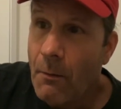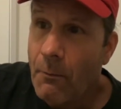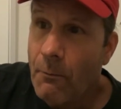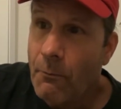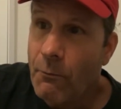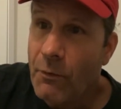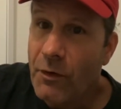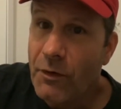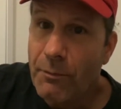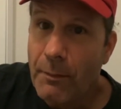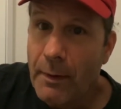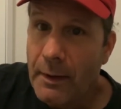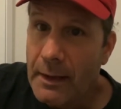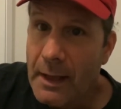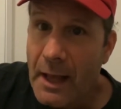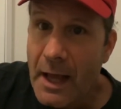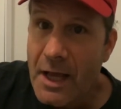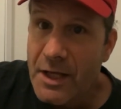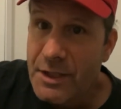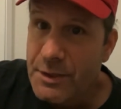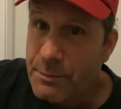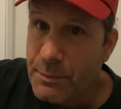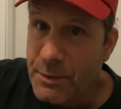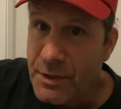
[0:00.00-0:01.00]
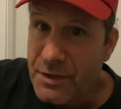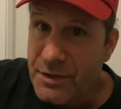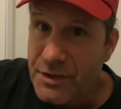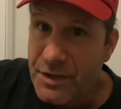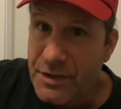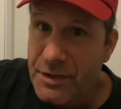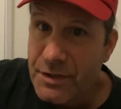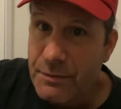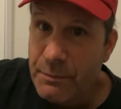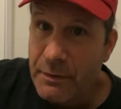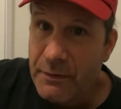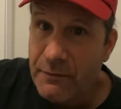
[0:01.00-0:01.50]
With my last
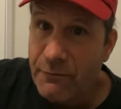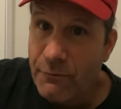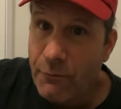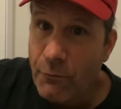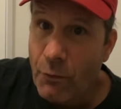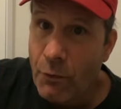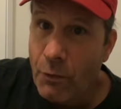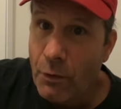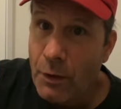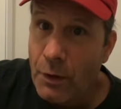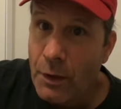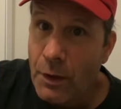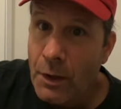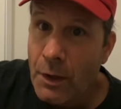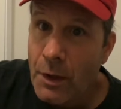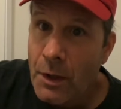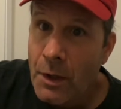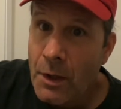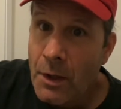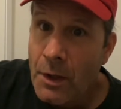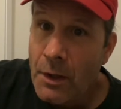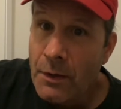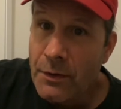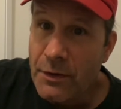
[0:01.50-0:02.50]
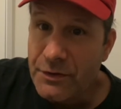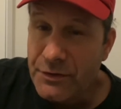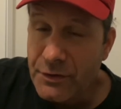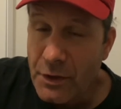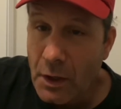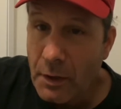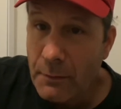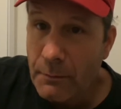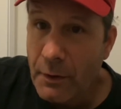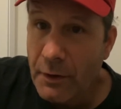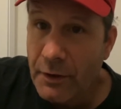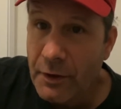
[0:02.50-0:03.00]
business, before the
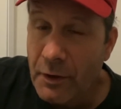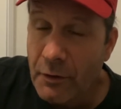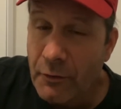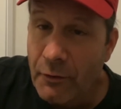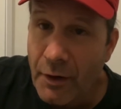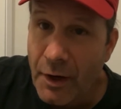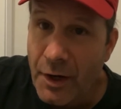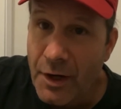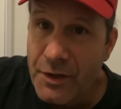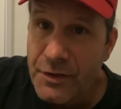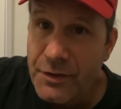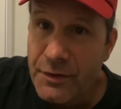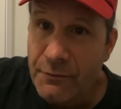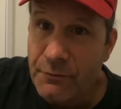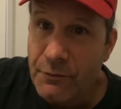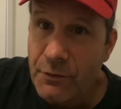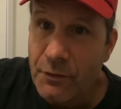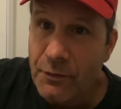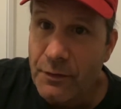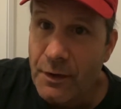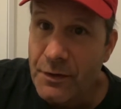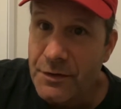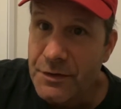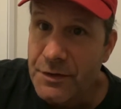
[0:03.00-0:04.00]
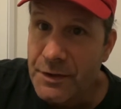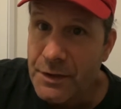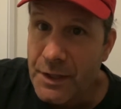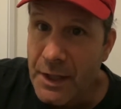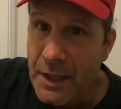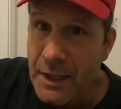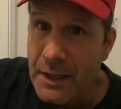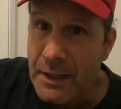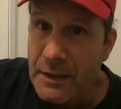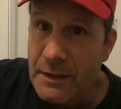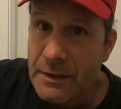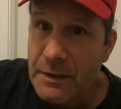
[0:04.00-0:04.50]
stock market crash of
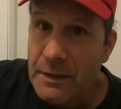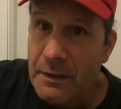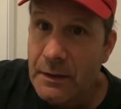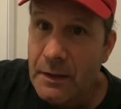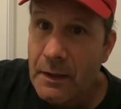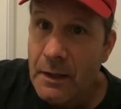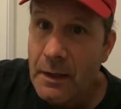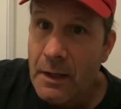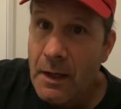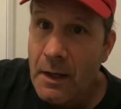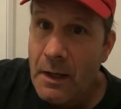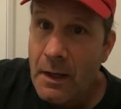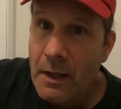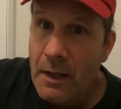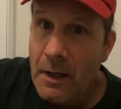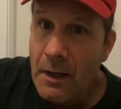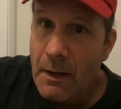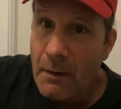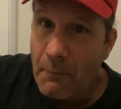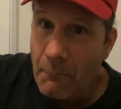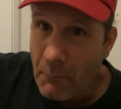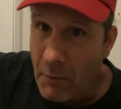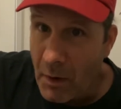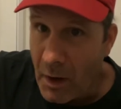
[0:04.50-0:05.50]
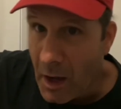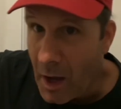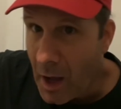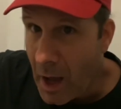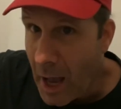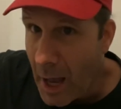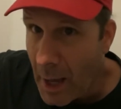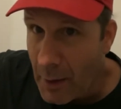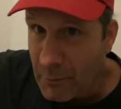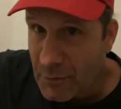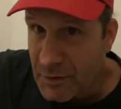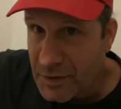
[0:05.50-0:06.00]
2008,
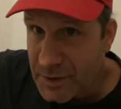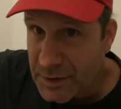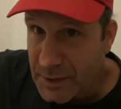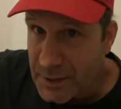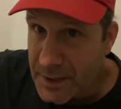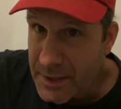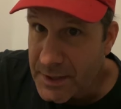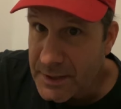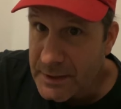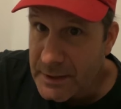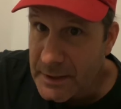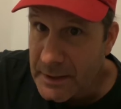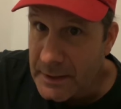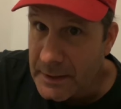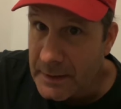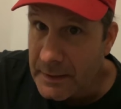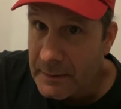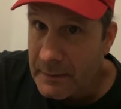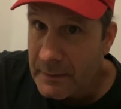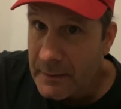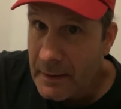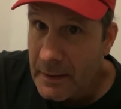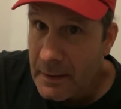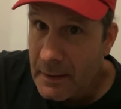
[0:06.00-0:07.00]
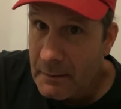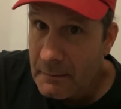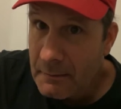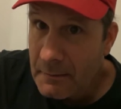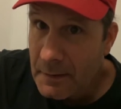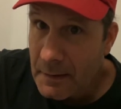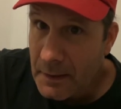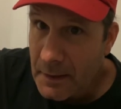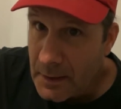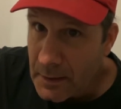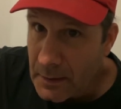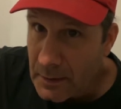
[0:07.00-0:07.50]
I was listed
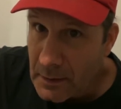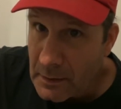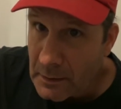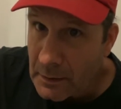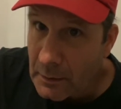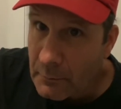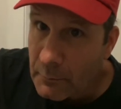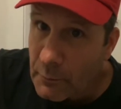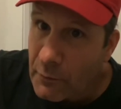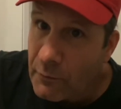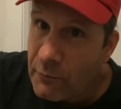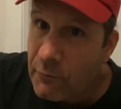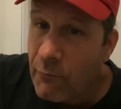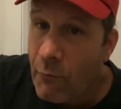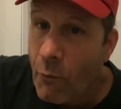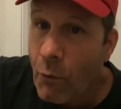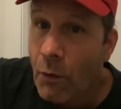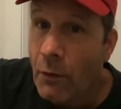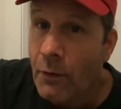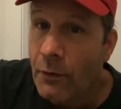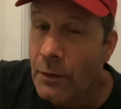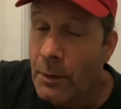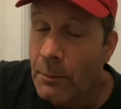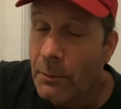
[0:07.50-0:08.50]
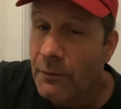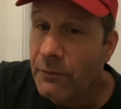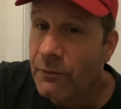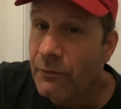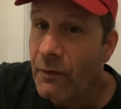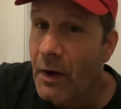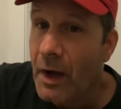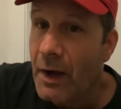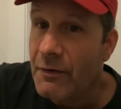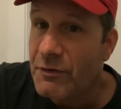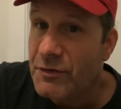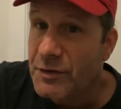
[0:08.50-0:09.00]
in the number four, number
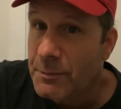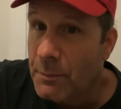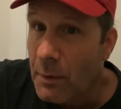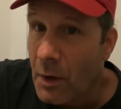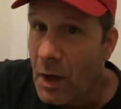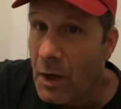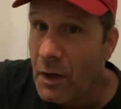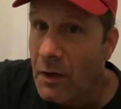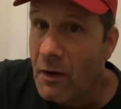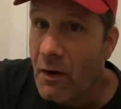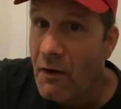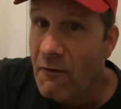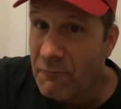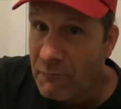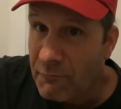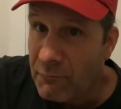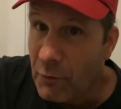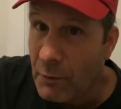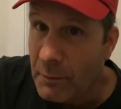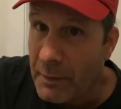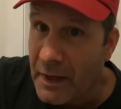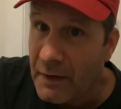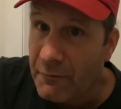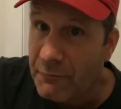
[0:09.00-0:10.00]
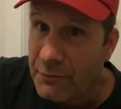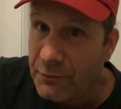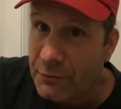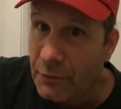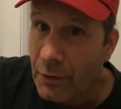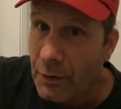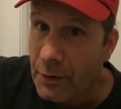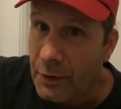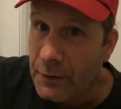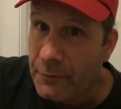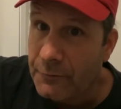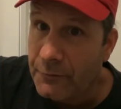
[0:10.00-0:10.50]
five spot of for band
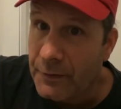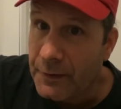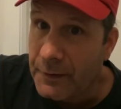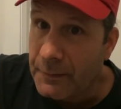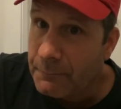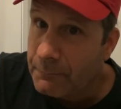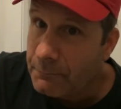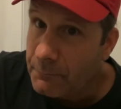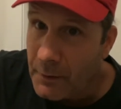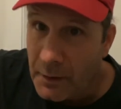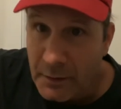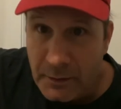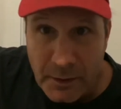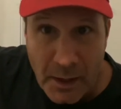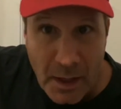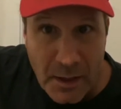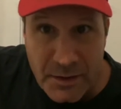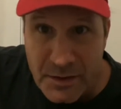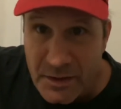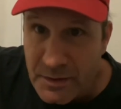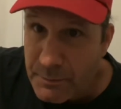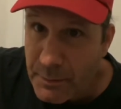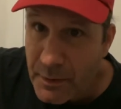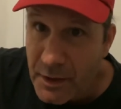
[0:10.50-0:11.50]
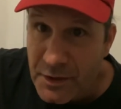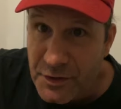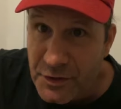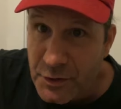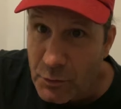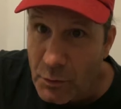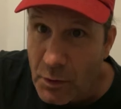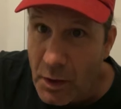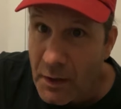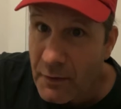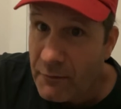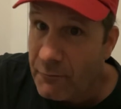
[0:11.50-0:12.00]
photography. And that's as big as you
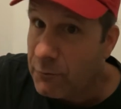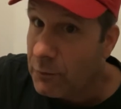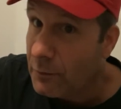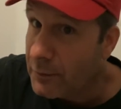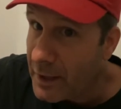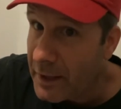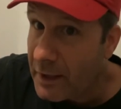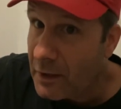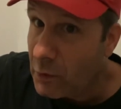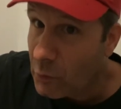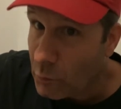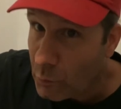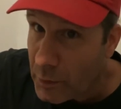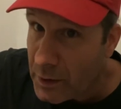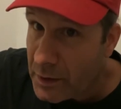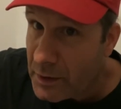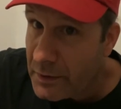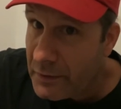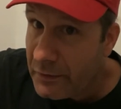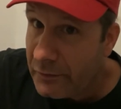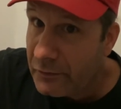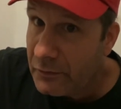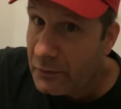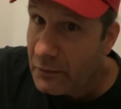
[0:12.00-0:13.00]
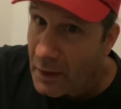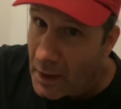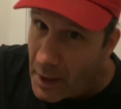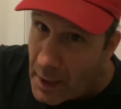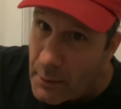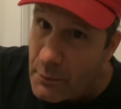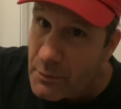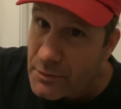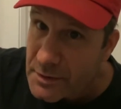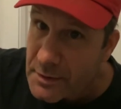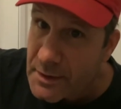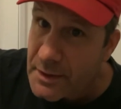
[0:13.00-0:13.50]
want. For Lake Louise, I
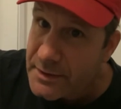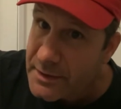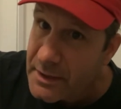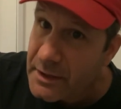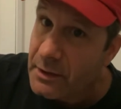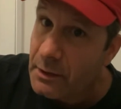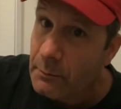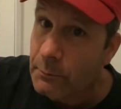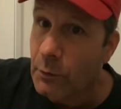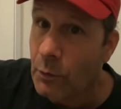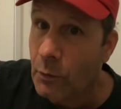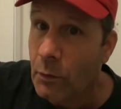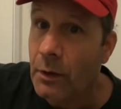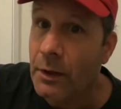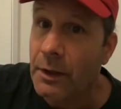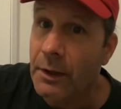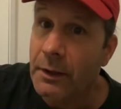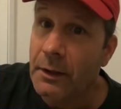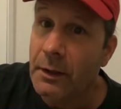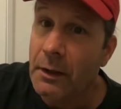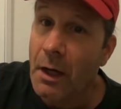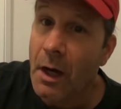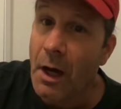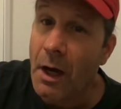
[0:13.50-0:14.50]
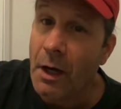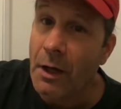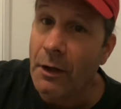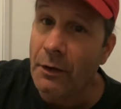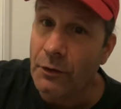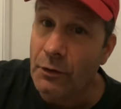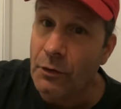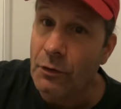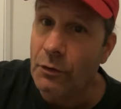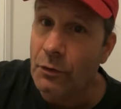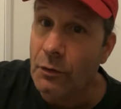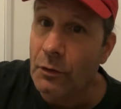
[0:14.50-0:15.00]
was listed number one on
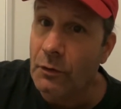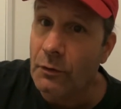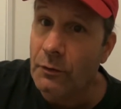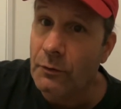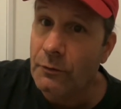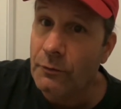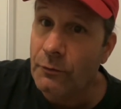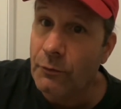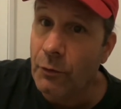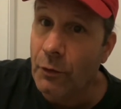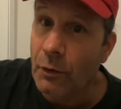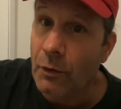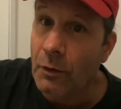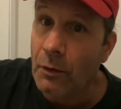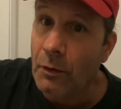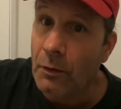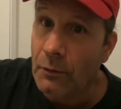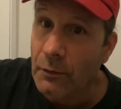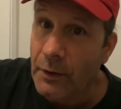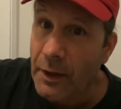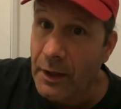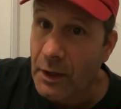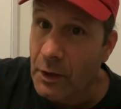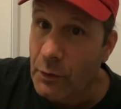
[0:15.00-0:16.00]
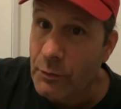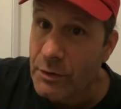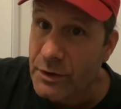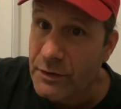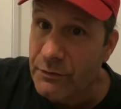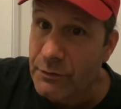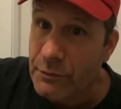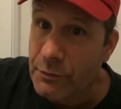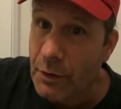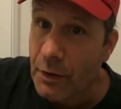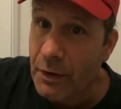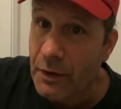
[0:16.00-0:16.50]
Google for Lake Louise
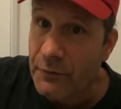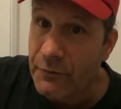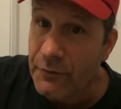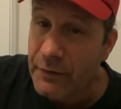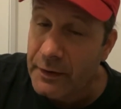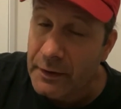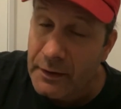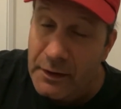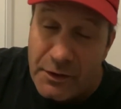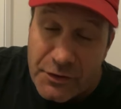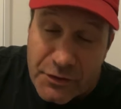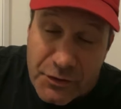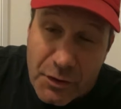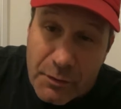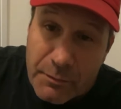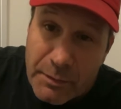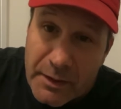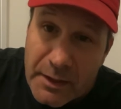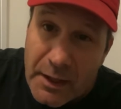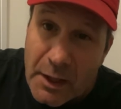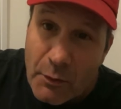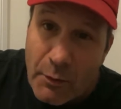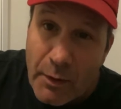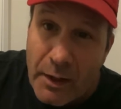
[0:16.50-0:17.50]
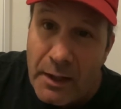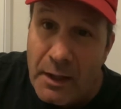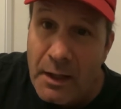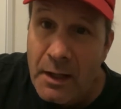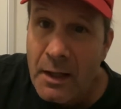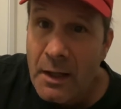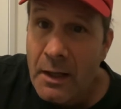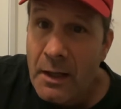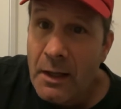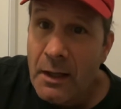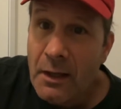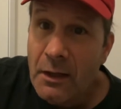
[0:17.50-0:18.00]
photography. And it should be that way
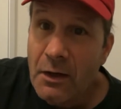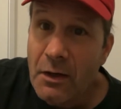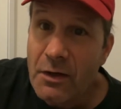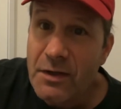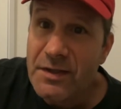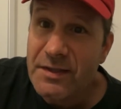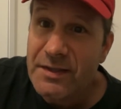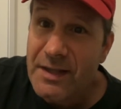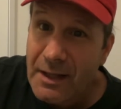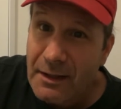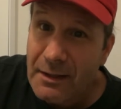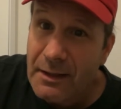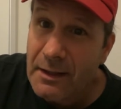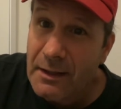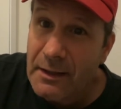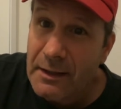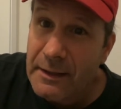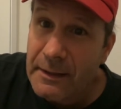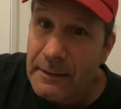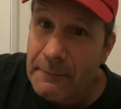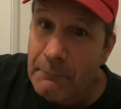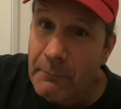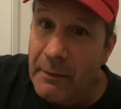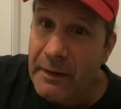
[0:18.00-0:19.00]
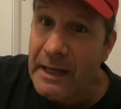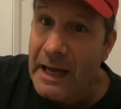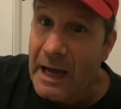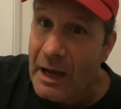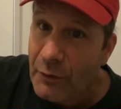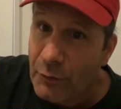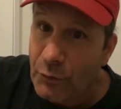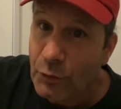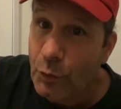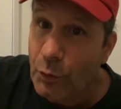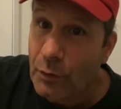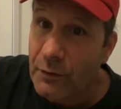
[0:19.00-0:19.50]
because technically my
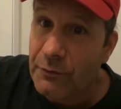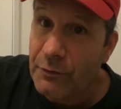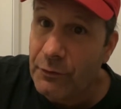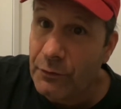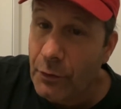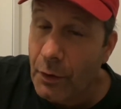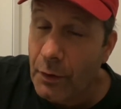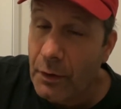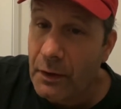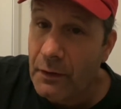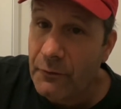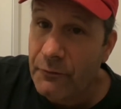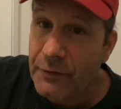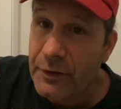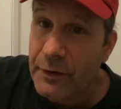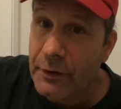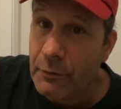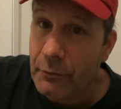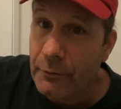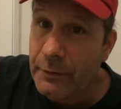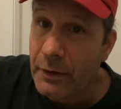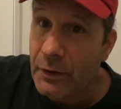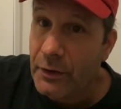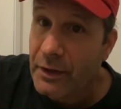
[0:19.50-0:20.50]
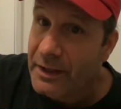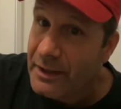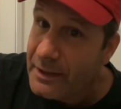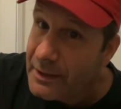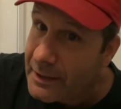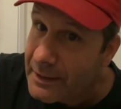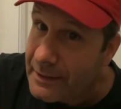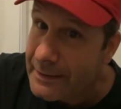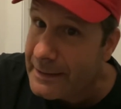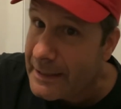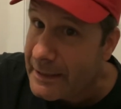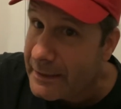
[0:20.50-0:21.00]
outdoor photography career in the
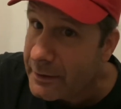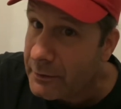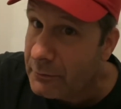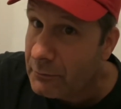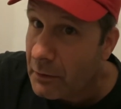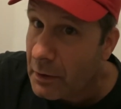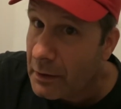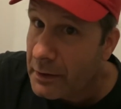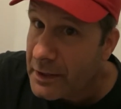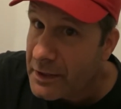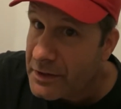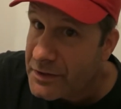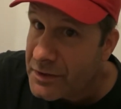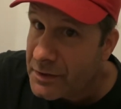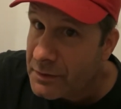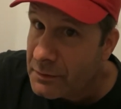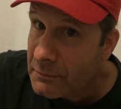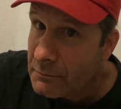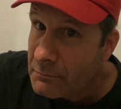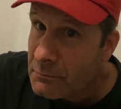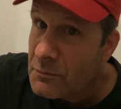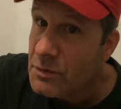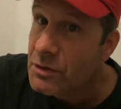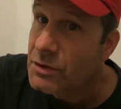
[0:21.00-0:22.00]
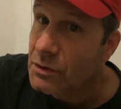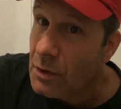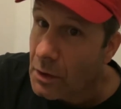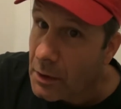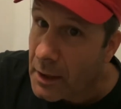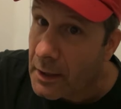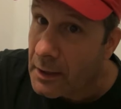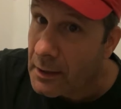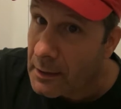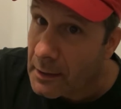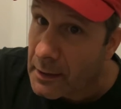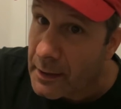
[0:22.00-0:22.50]
Canadian Rockies started
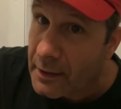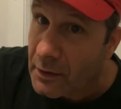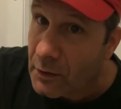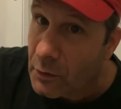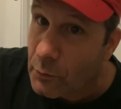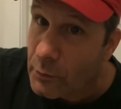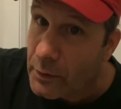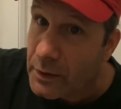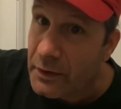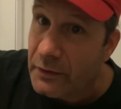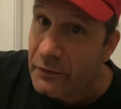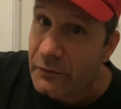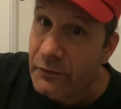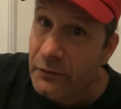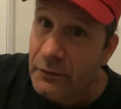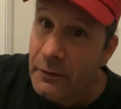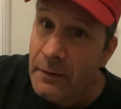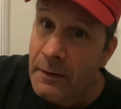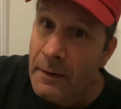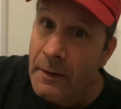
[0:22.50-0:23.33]
at Lake Louise.